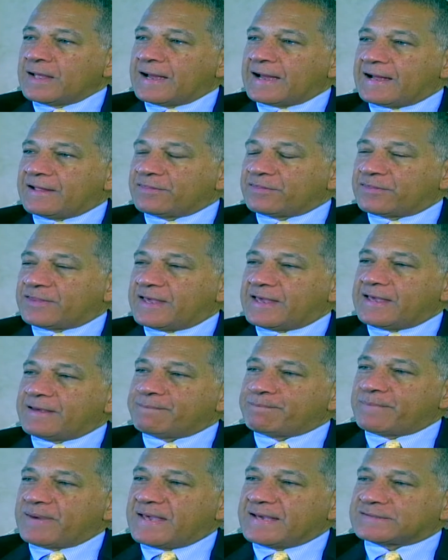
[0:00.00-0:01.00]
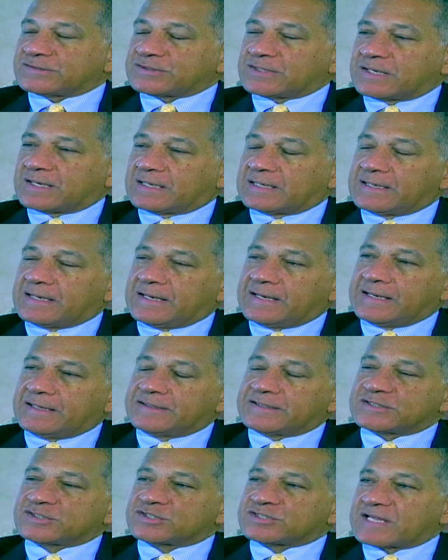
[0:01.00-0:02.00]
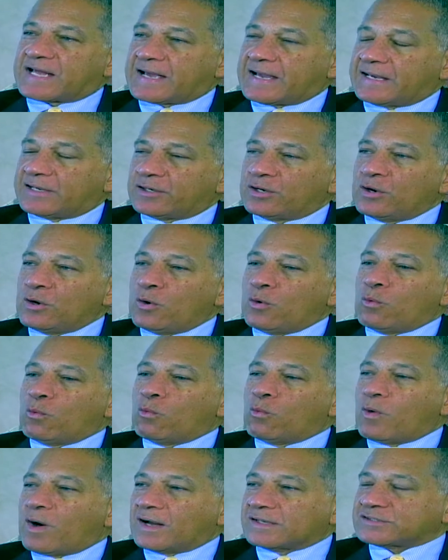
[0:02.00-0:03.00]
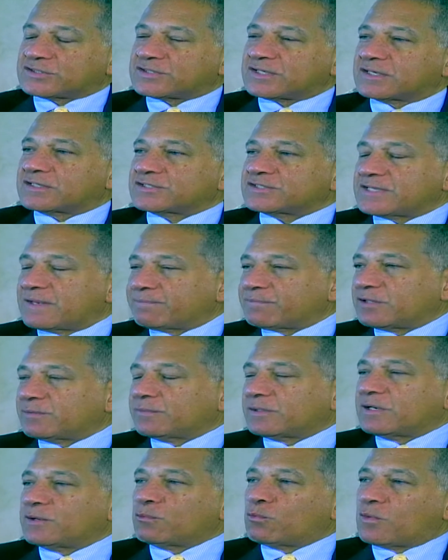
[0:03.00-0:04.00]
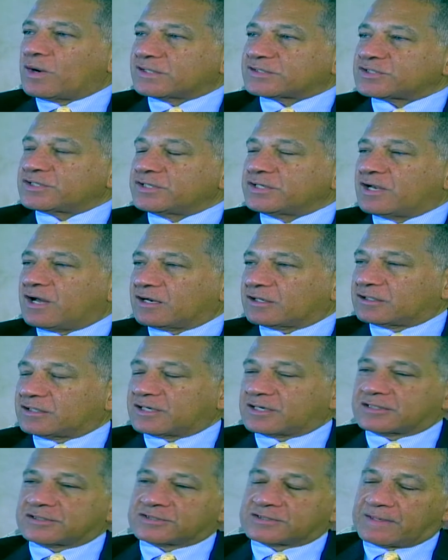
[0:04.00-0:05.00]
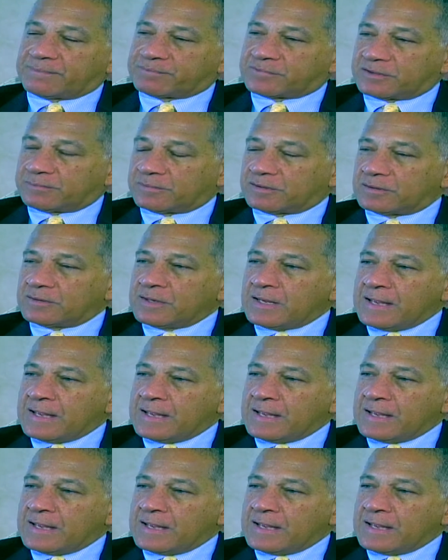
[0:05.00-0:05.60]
and they basically decide what's acceptable and what's not acceptable.